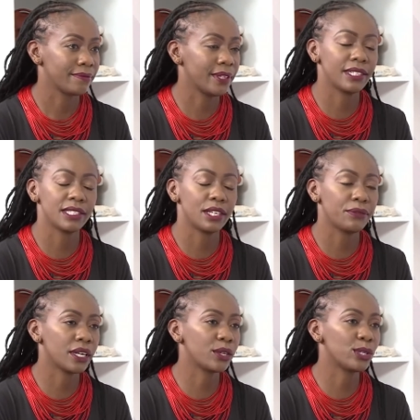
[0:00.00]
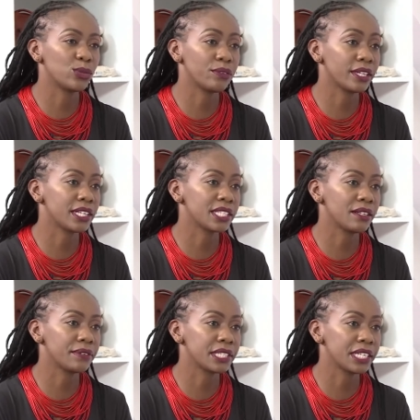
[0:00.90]
that is definitely going to affect their
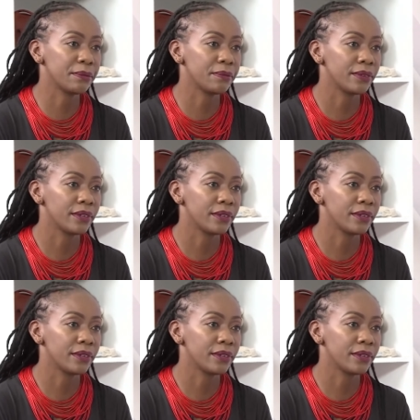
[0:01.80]
self-esteem. Yes,